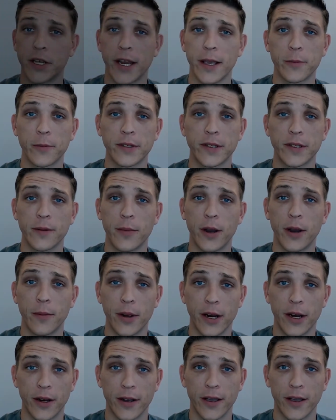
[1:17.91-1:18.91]
enables the
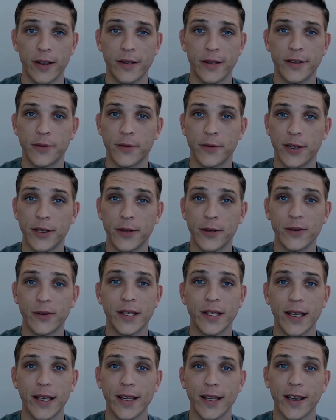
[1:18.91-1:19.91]
Barbarian to
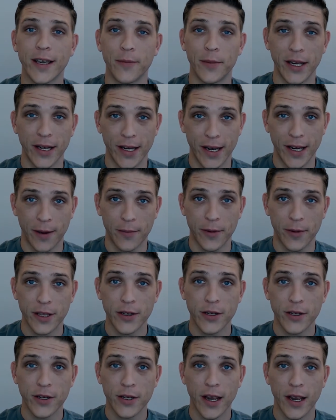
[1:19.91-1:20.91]
reduce incoming
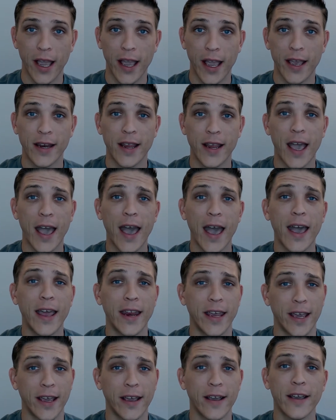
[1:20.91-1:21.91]
damage, and
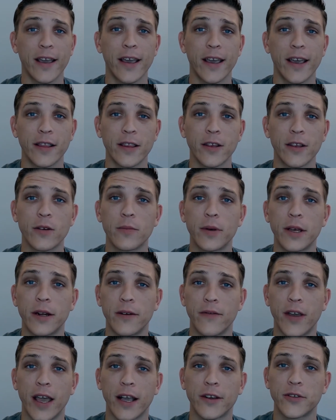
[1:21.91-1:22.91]
adding a little bit
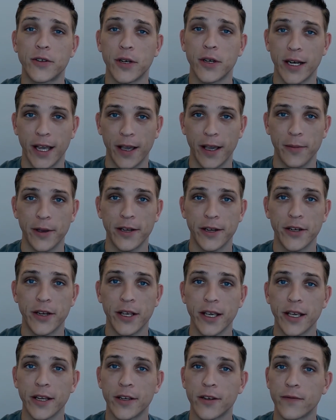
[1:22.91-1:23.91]
of extra damage
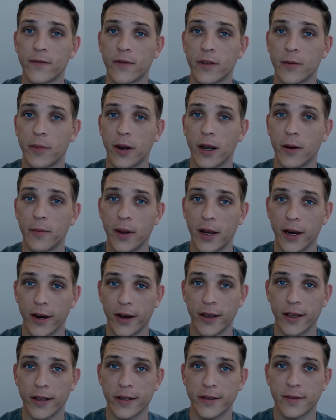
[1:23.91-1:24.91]
to each of the
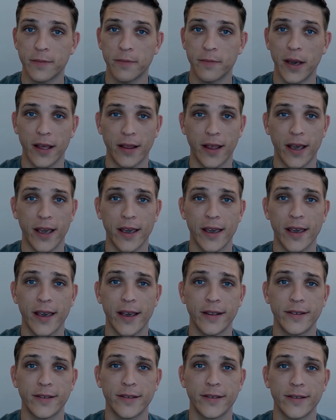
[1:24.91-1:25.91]
Barbarian's melee
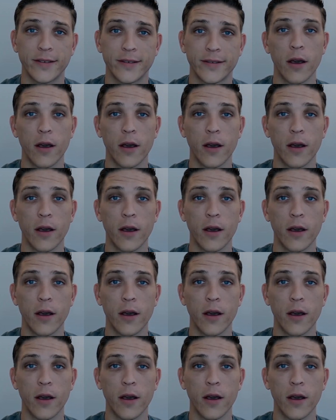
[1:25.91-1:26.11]
hits.